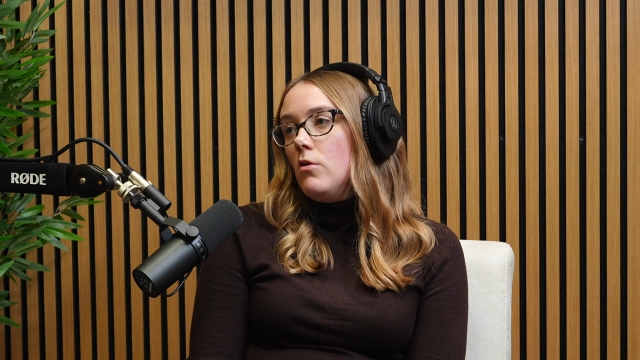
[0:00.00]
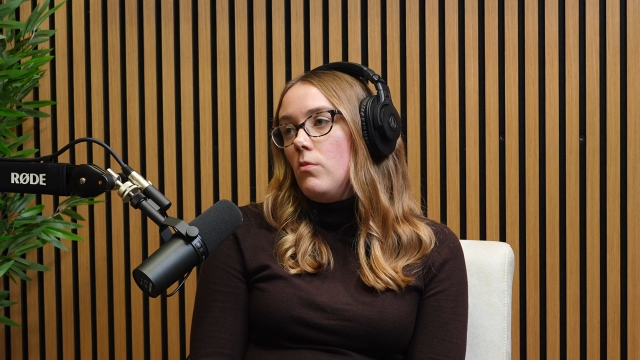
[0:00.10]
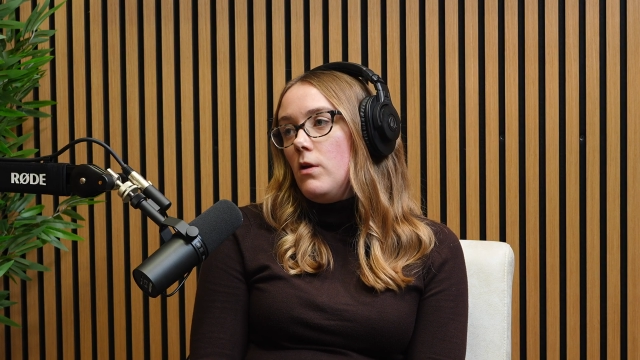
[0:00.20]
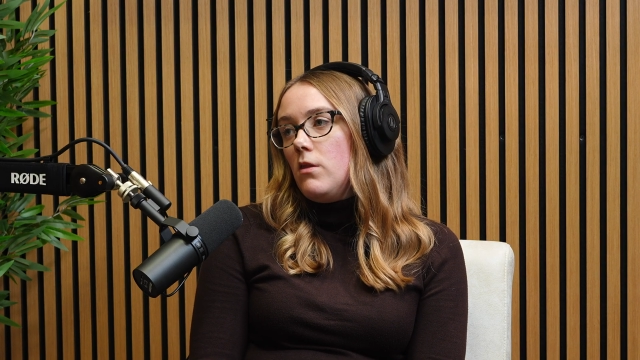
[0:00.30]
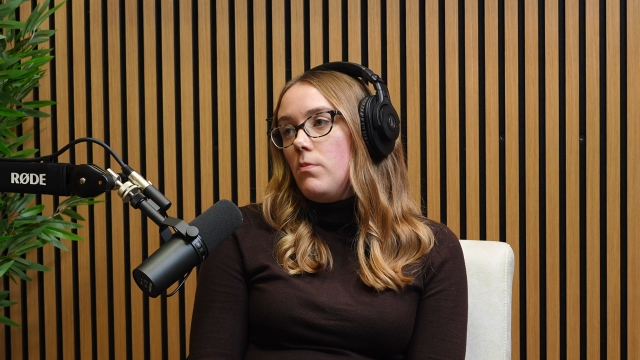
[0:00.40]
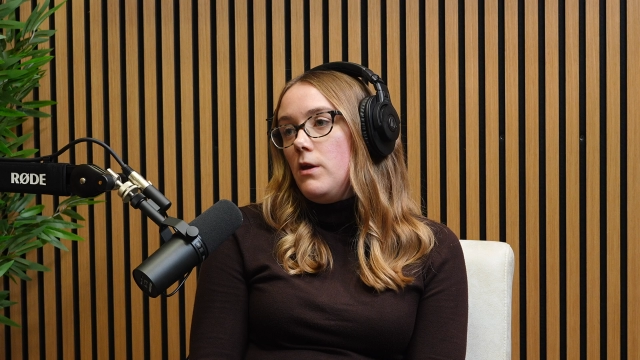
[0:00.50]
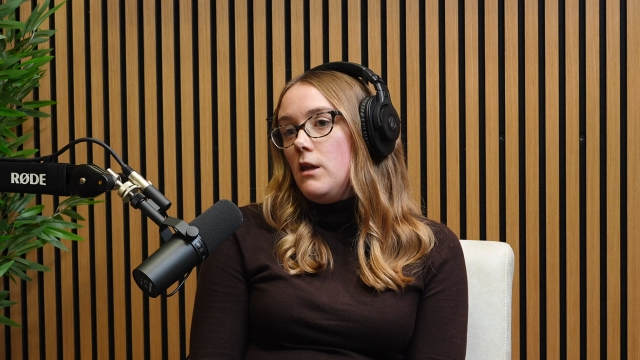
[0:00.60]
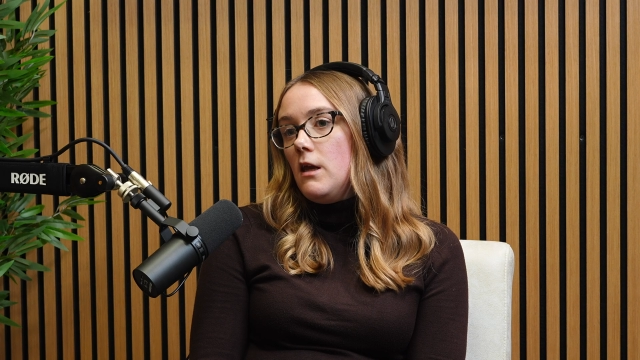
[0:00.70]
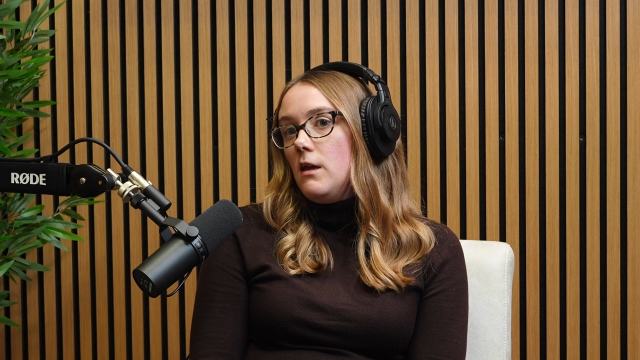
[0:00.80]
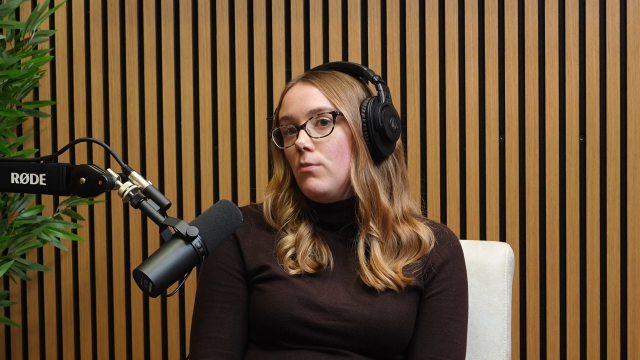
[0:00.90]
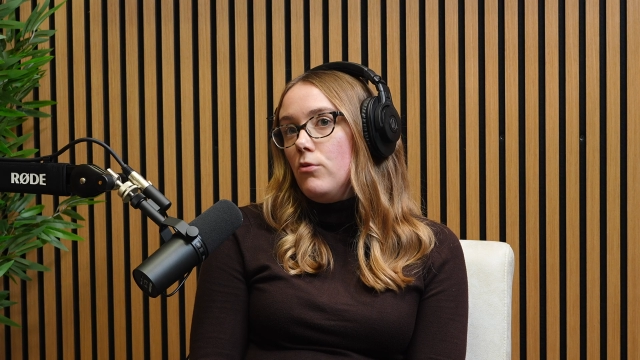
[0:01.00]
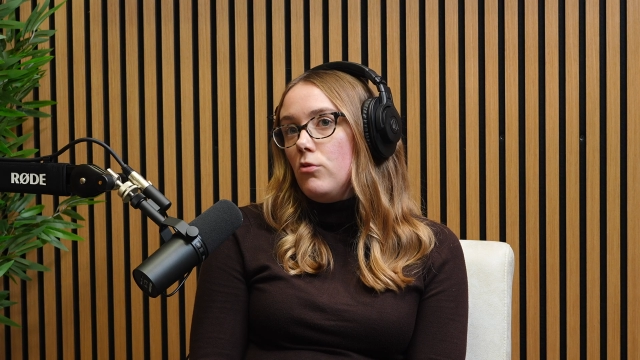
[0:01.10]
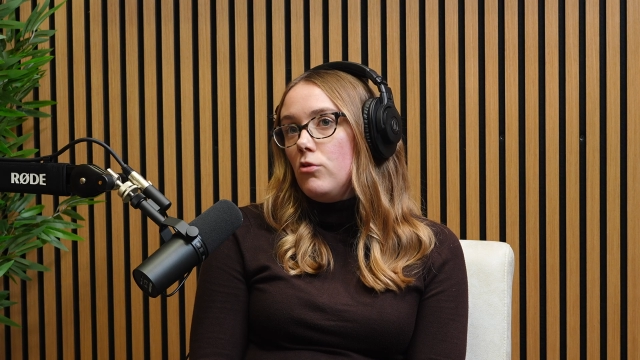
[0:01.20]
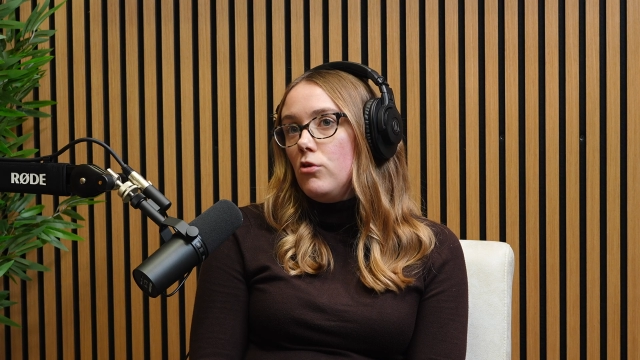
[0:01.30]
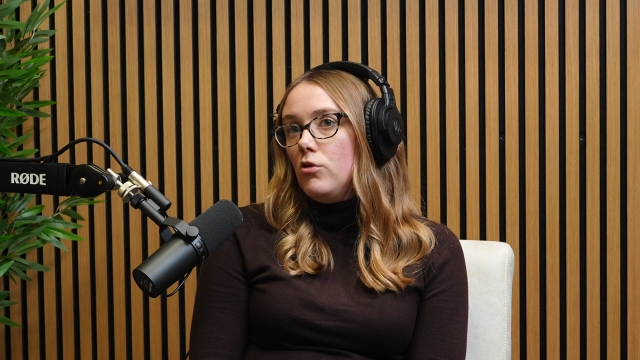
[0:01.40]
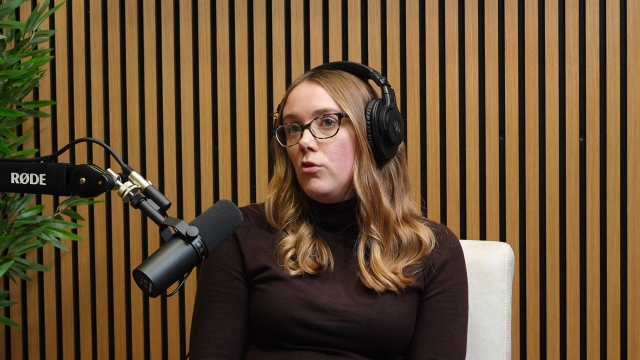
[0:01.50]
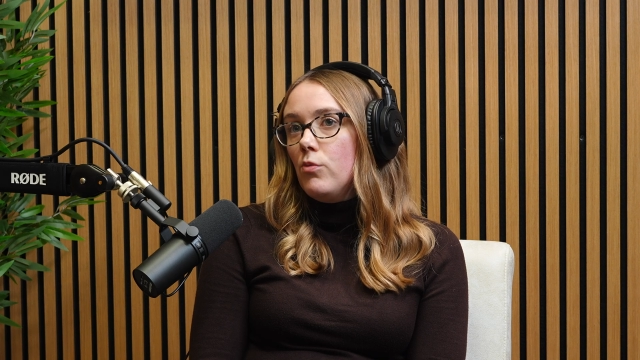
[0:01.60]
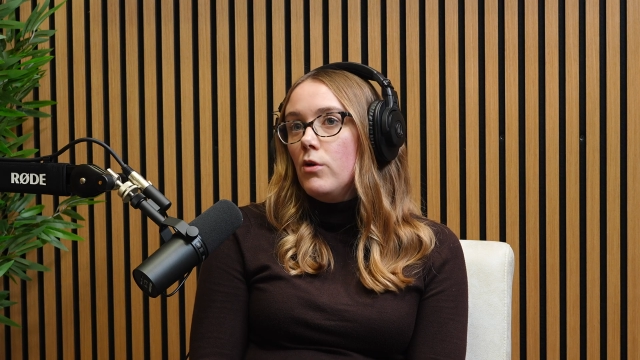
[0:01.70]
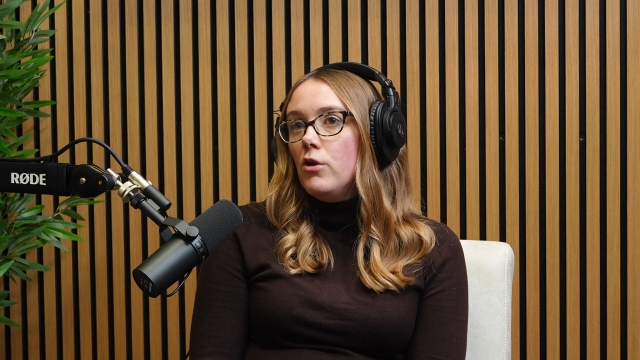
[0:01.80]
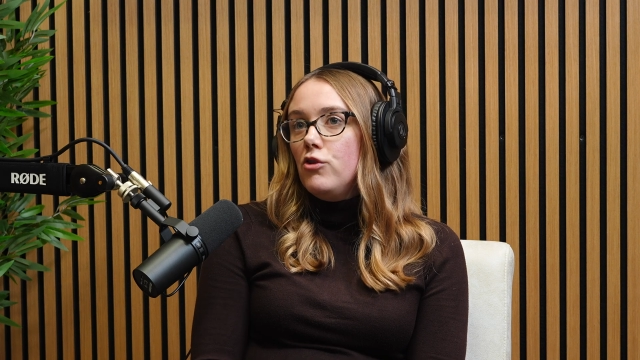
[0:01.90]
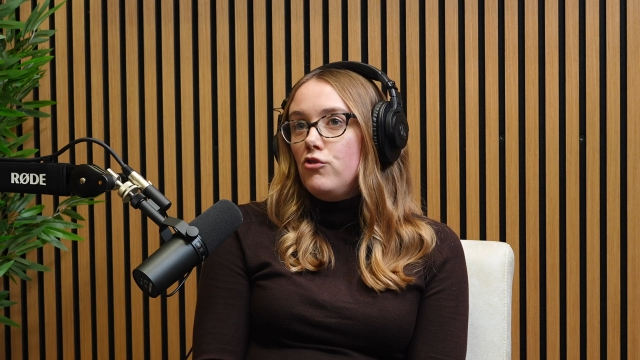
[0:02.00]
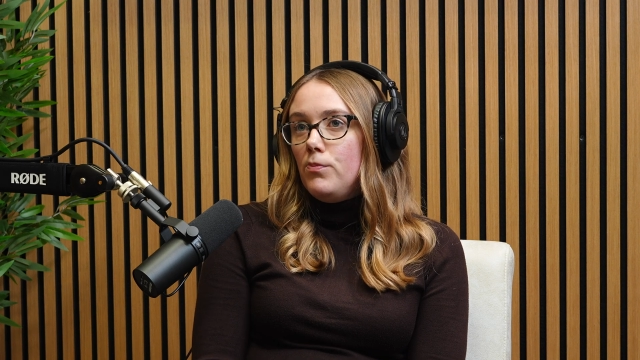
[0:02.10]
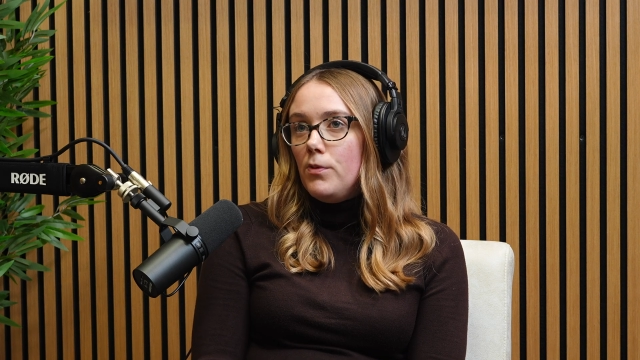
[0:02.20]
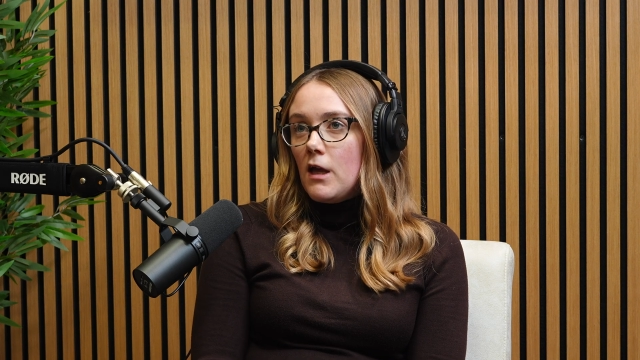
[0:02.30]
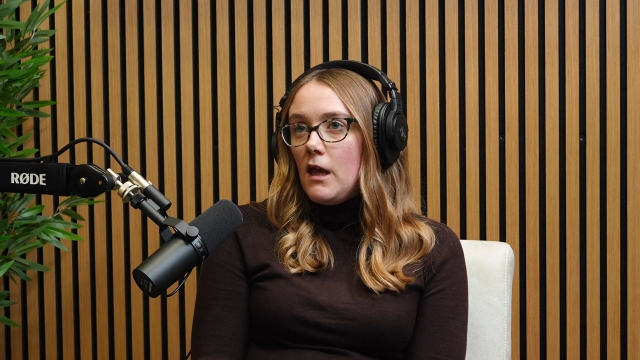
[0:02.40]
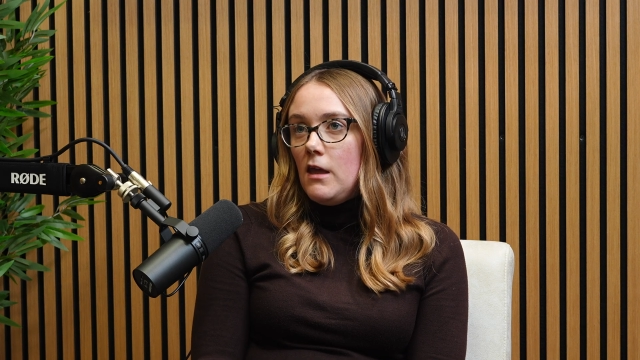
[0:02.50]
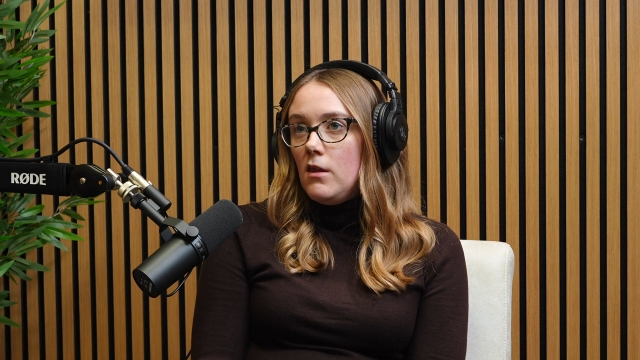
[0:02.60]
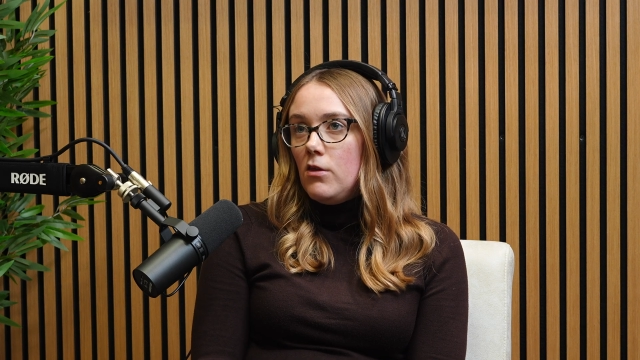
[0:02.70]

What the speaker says: with being able to duplicate